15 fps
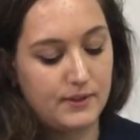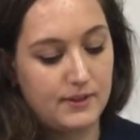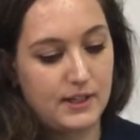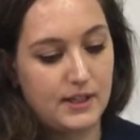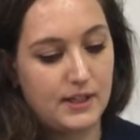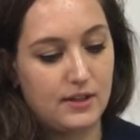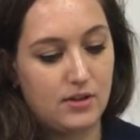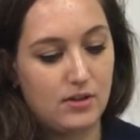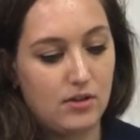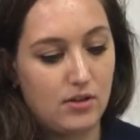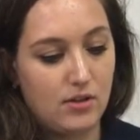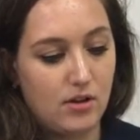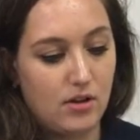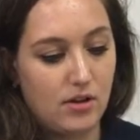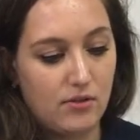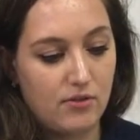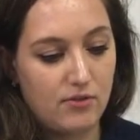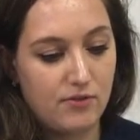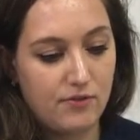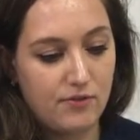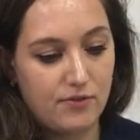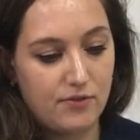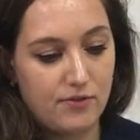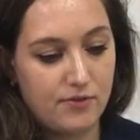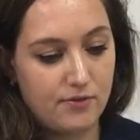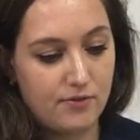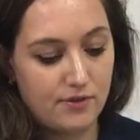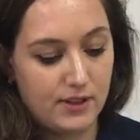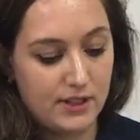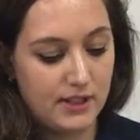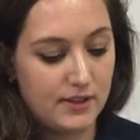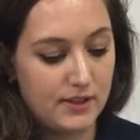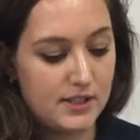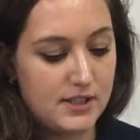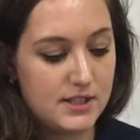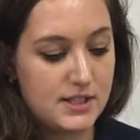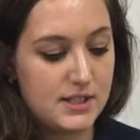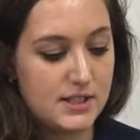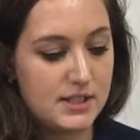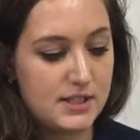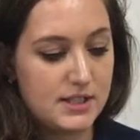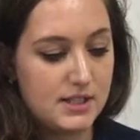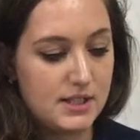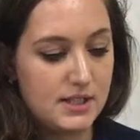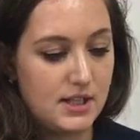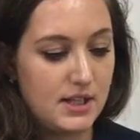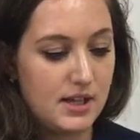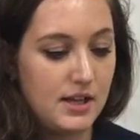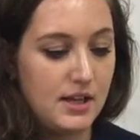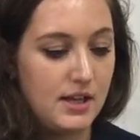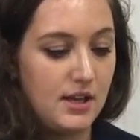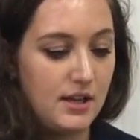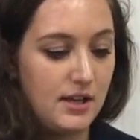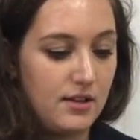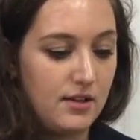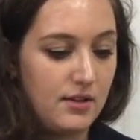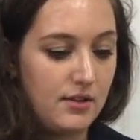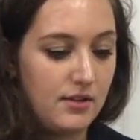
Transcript: take it all off like this and